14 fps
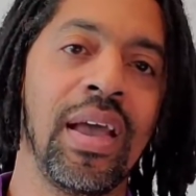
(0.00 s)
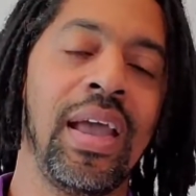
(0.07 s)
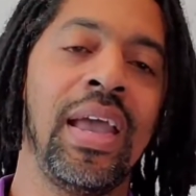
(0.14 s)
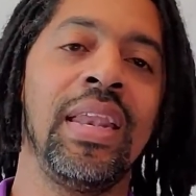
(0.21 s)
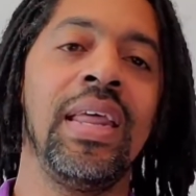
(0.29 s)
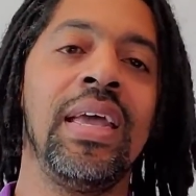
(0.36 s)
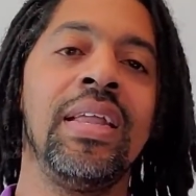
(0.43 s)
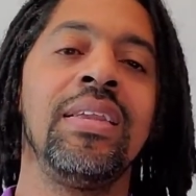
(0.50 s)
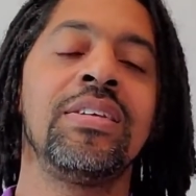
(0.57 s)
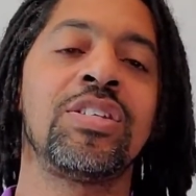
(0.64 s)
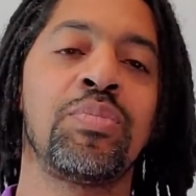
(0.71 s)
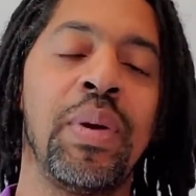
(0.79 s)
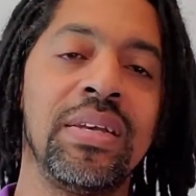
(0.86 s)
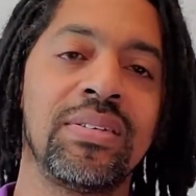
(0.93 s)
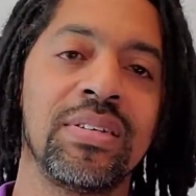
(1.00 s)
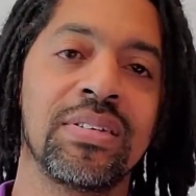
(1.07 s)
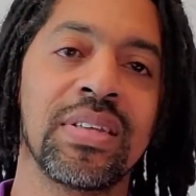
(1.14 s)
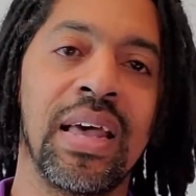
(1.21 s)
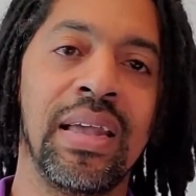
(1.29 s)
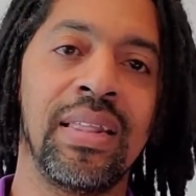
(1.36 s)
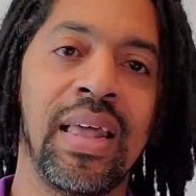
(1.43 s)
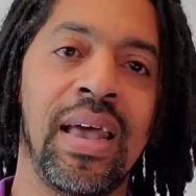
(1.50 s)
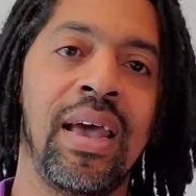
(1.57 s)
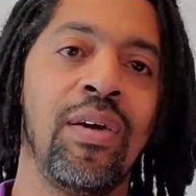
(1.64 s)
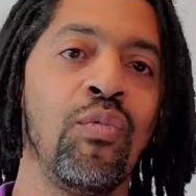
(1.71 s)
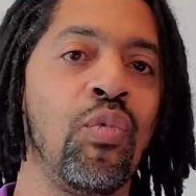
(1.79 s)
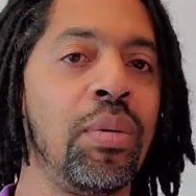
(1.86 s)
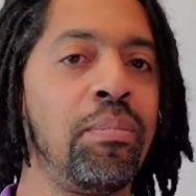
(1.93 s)
And in spaces like that,
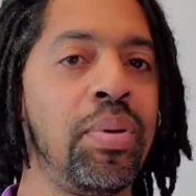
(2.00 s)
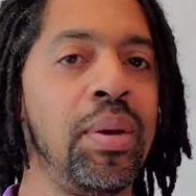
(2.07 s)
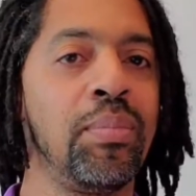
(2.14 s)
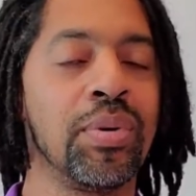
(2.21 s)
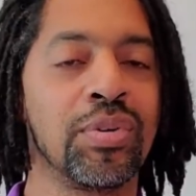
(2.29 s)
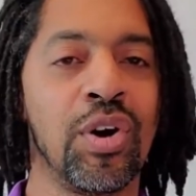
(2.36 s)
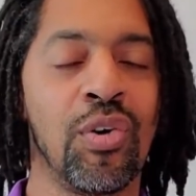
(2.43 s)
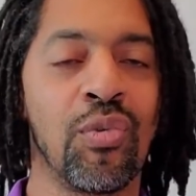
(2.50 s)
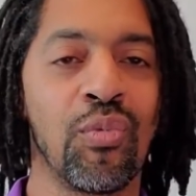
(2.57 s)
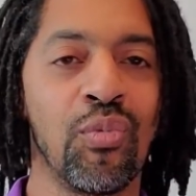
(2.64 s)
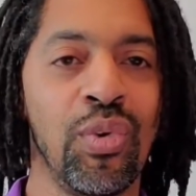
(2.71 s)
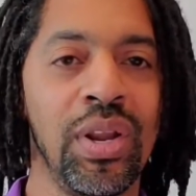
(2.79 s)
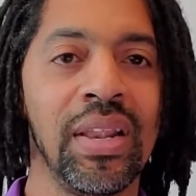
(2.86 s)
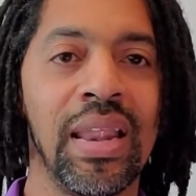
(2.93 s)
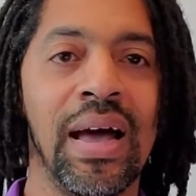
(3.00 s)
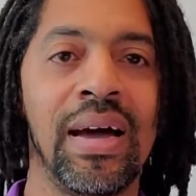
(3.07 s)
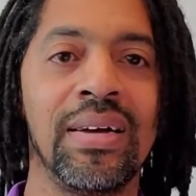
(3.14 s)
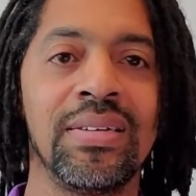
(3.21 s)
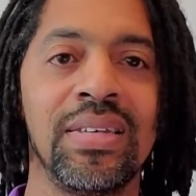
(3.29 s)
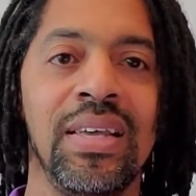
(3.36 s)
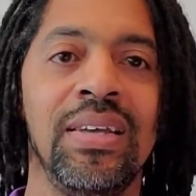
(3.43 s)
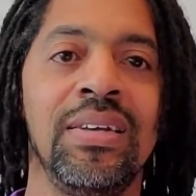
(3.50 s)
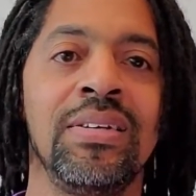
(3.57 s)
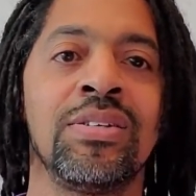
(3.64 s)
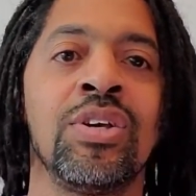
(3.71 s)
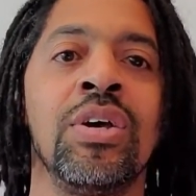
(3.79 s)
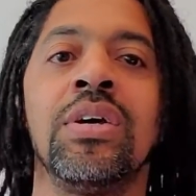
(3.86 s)
what people don't realize is